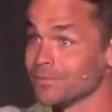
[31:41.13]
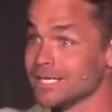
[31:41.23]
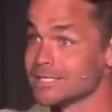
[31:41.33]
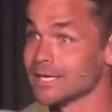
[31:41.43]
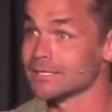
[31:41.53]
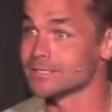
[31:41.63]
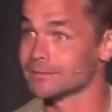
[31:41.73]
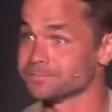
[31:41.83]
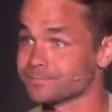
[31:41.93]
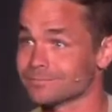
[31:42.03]
He says,
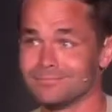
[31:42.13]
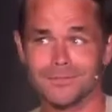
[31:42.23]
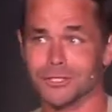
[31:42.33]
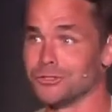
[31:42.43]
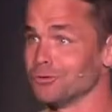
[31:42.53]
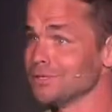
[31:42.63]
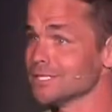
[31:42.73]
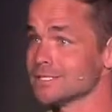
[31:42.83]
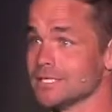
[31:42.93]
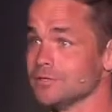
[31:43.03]
don't be
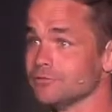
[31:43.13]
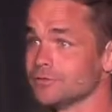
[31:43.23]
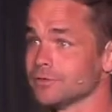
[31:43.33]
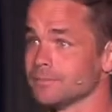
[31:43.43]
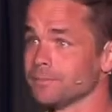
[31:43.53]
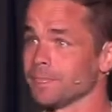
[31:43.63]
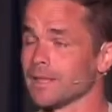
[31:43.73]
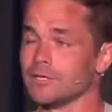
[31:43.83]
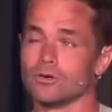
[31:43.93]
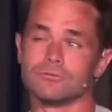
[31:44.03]
deceived.
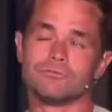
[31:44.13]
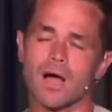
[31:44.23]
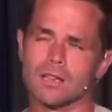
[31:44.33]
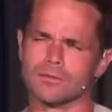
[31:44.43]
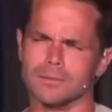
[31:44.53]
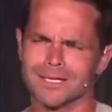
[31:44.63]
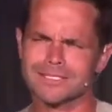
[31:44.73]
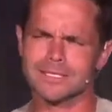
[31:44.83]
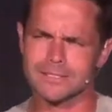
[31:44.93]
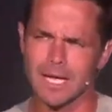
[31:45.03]
And don't follow them.
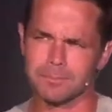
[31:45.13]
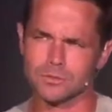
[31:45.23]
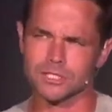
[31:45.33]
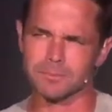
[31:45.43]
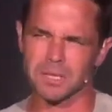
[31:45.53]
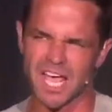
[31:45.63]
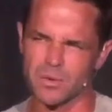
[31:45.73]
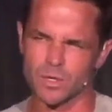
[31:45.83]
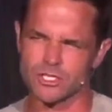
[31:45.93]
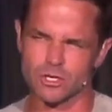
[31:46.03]
That's discipleship
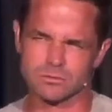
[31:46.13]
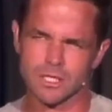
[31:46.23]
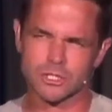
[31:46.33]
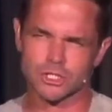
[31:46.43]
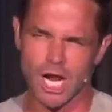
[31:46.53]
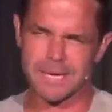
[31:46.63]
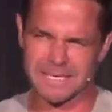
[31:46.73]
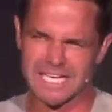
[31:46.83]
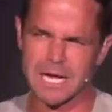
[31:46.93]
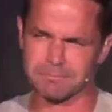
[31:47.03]
language. Don't try and
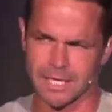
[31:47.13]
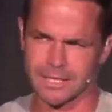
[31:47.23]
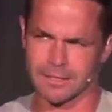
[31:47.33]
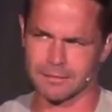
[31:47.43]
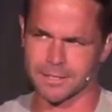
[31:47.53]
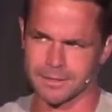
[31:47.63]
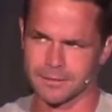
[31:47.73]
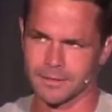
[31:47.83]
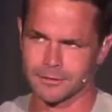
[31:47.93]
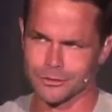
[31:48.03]
become like them and
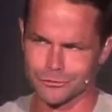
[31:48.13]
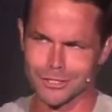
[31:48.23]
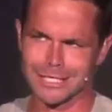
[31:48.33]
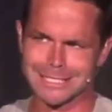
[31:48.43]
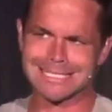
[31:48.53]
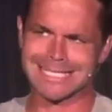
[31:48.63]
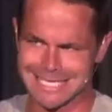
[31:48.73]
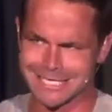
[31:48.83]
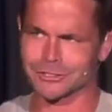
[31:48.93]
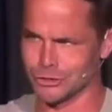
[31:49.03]
do the things that
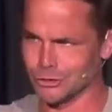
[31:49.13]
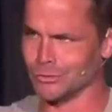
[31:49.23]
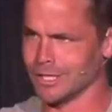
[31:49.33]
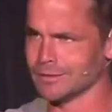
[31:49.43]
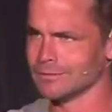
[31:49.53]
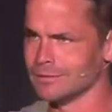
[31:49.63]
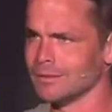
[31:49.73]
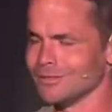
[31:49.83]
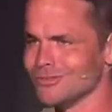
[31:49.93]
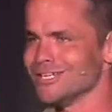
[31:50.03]
they're doing.
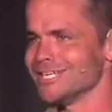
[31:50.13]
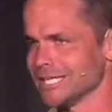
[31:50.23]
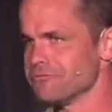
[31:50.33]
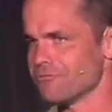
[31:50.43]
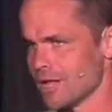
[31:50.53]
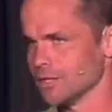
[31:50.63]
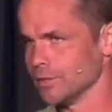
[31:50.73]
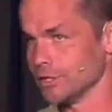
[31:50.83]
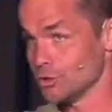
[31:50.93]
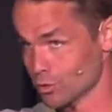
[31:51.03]
You need to keep
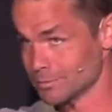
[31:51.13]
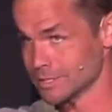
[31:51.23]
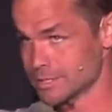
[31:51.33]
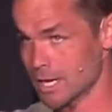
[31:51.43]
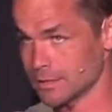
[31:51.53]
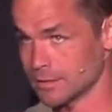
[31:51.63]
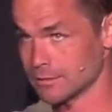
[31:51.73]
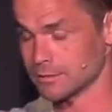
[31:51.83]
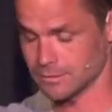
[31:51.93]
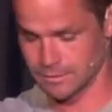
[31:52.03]
following your Messiah.
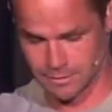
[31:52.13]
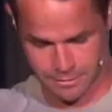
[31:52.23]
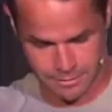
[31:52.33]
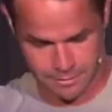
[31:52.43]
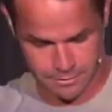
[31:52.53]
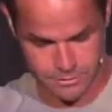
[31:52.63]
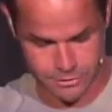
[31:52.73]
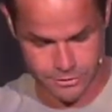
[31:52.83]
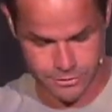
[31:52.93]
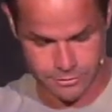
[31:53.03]
Those
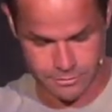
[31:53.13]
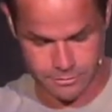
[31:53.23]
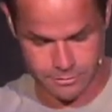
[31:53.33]
are two.